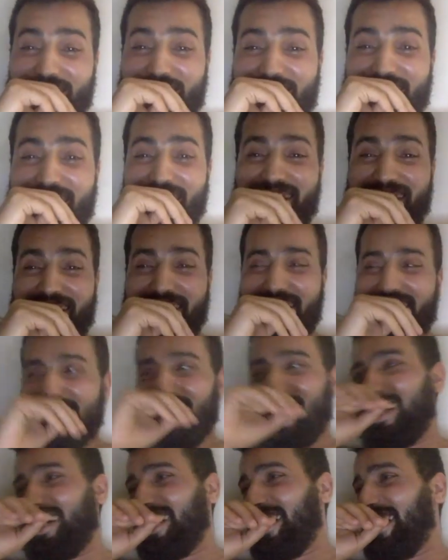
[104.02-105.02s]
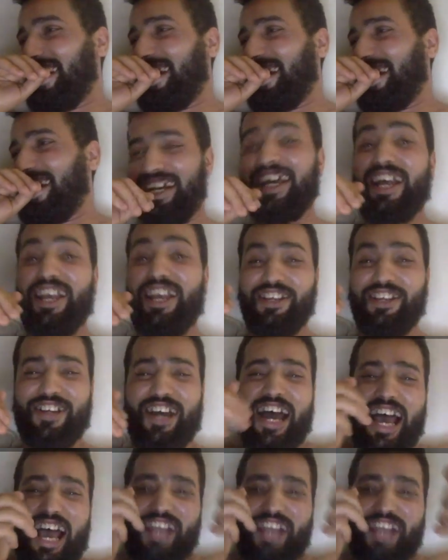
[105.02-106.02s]
to say that? You
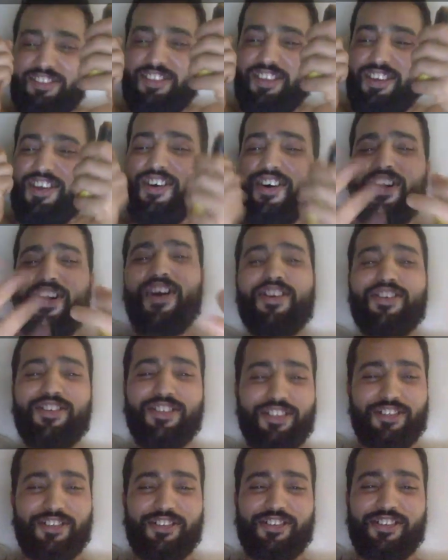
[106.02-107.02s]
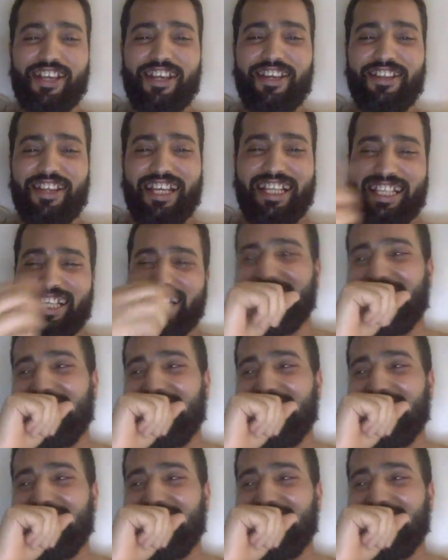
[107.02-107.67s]
had the urge to say that.